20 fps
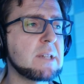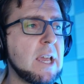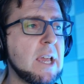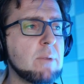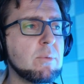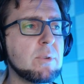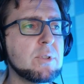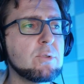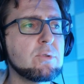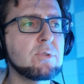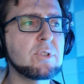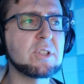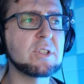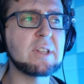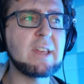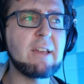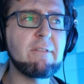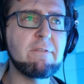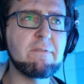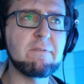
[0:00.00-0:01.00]
I want you to just
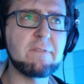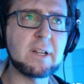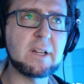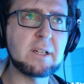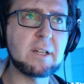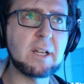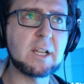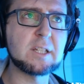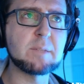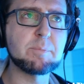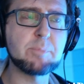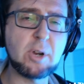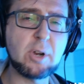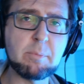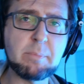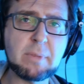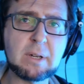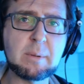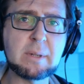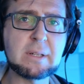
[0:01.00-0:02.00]
have fun,
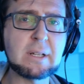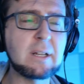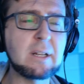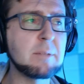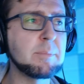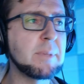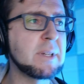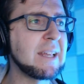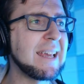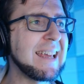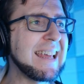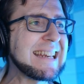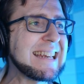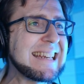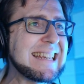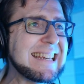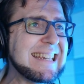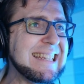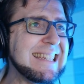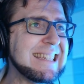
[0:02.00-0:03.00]
experiment a little bit,
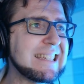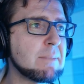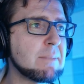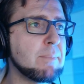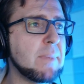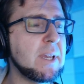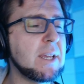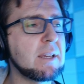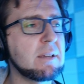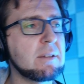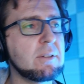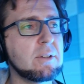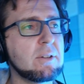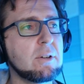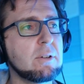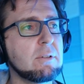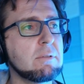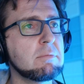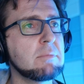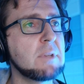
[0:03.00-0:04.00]
at least make, you
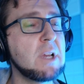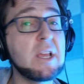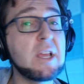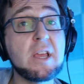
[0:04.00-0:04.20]
know,